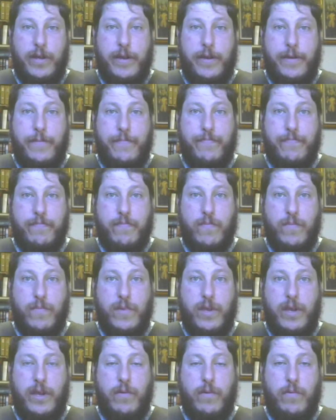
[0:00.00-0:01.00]
Um,
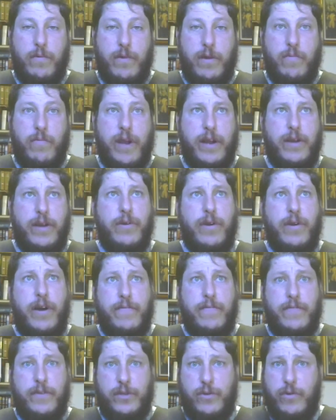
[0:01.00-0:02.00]
you know, record
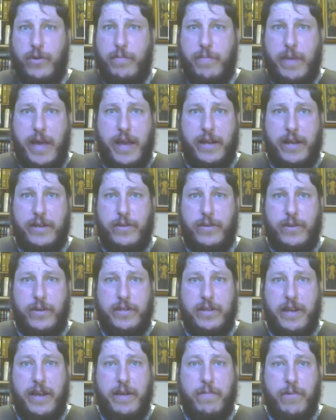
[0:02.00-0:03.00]
office going back to the
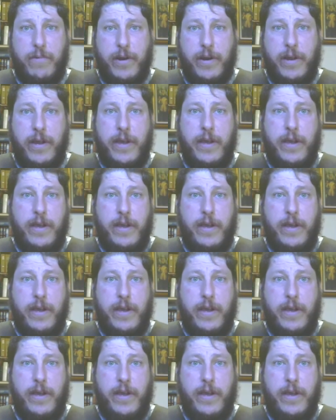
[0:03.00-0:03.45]
time where